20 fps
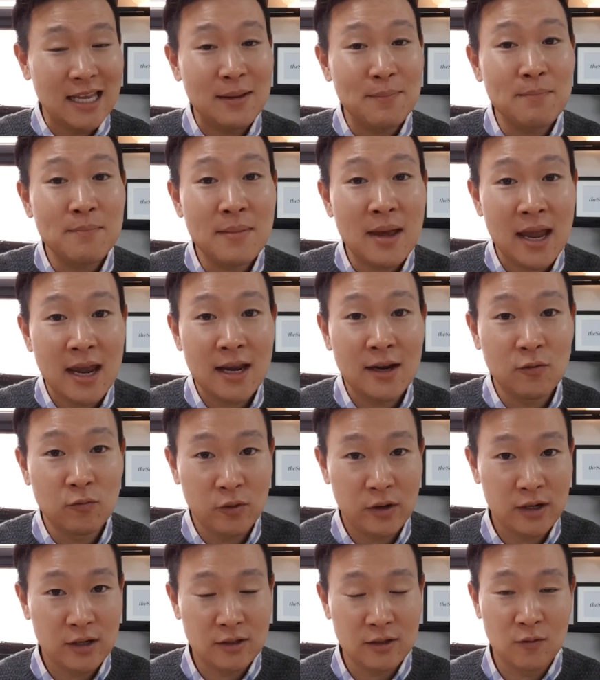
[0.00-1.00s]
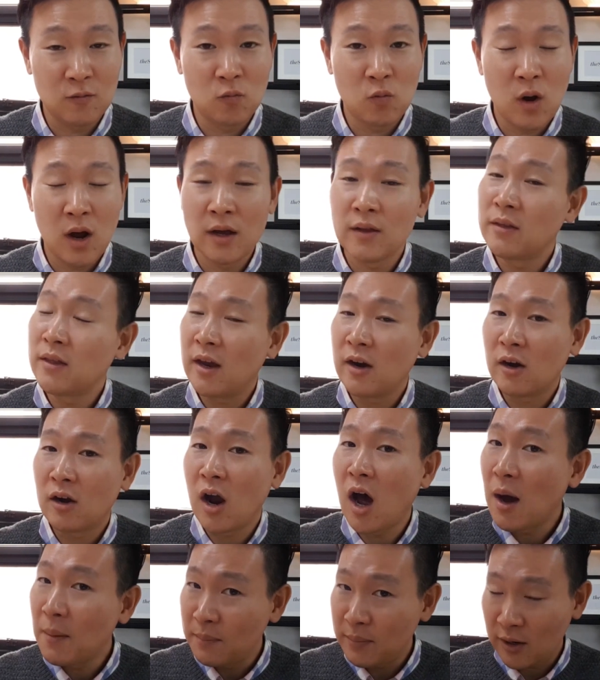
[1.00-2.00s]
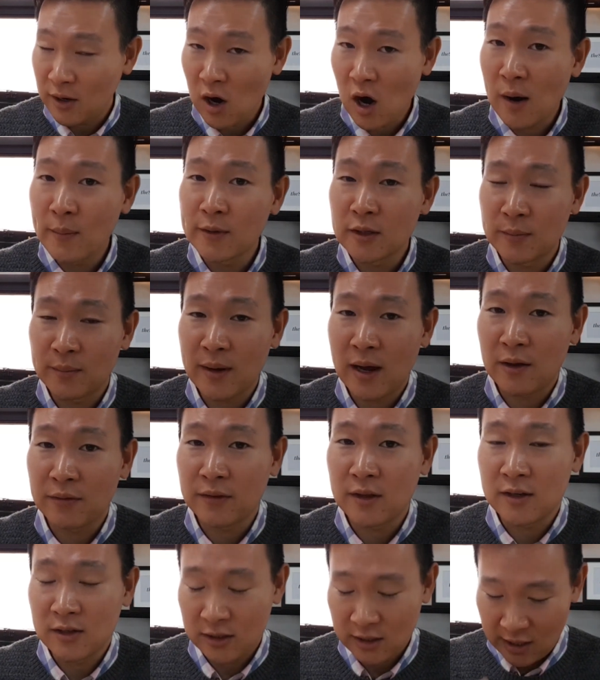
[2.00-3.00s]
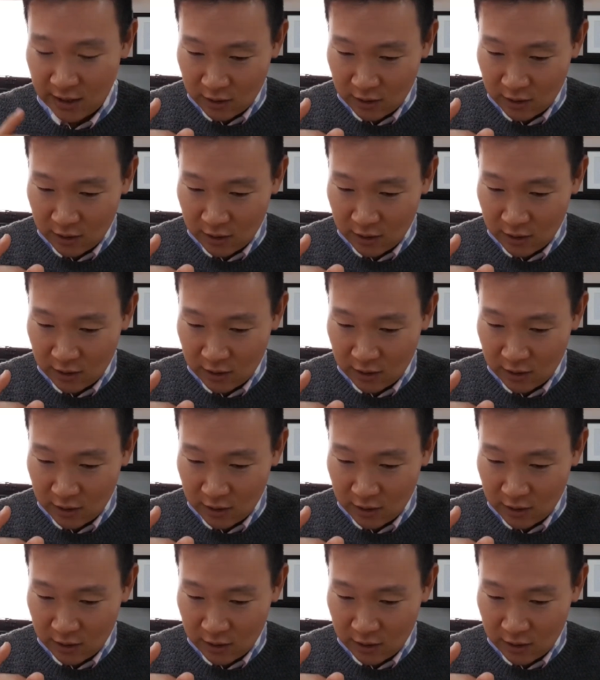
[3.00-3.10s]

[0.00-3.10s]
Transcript: the main reason why they're up in arms about this.